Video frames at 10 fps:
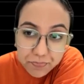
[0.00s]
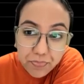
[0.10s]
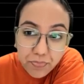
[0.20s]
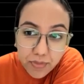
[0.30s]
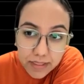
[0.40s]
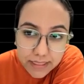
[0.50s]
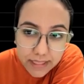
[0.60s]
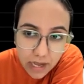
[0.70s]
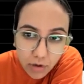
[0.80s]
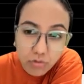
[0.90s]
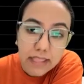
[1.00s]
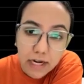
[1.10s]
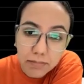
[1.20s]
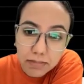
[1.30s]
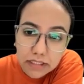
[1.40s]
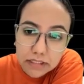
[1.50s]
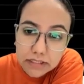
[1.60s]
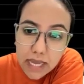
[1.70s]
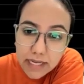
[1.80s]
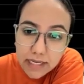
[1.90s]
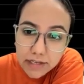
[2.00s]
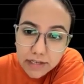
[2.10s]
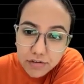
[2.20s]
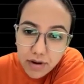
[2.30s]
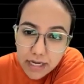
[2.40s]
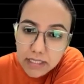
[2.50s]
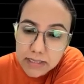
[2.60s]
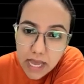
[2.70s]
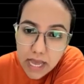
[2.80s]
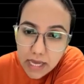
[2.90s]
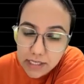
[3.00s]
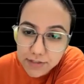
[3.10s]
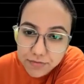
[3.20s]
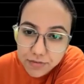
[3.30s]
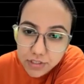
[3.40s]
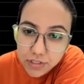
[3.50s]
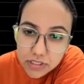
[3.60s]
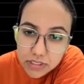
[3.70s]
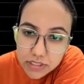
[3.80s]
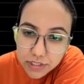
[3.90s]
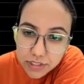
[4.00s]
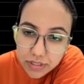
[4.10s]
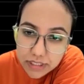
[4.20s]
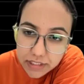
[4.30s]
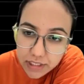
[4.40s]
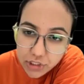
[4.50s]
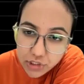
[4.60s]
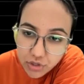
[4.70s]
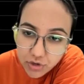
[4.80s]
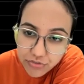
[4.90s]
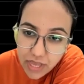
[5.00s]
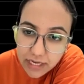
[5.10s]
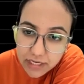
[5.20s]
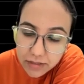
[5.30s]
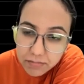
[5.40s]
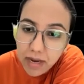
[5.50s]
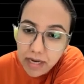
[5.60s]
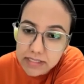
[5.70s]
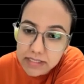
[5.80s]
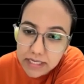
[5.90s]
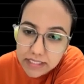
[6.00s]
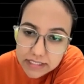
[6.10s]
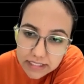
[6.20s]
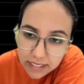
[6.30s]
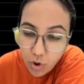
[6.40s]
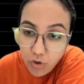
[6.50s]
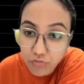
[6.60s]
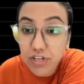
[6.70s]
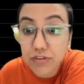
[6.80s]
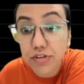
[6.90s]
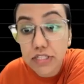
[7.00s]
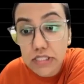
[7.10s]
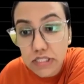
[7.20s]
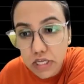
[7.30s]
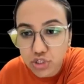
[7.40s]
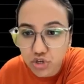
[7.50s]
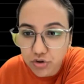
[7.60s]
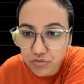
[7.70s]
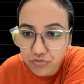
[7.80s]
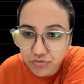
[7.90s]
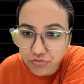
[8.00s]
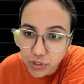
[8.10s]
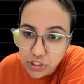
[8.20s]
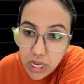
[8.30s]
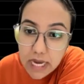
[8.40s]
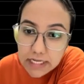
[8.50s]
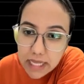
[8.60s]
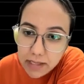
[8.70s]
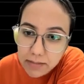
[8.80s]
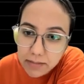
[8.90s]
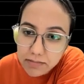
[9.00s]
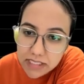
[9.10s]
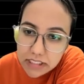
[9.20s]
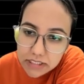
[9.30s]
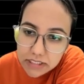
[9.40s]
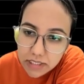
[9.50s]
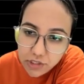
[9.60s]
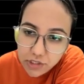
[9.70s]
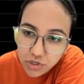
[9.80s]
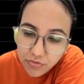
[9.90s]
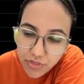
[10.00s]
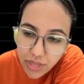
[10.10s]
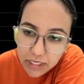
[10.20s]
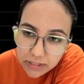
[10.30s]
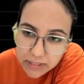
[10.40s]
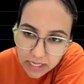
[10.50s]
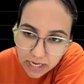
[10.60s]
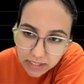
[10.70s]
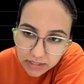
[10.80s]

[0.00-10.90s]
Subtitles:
Now, that means I can write this as first into integration of second minus integration of differentiation of first times integration of second dx.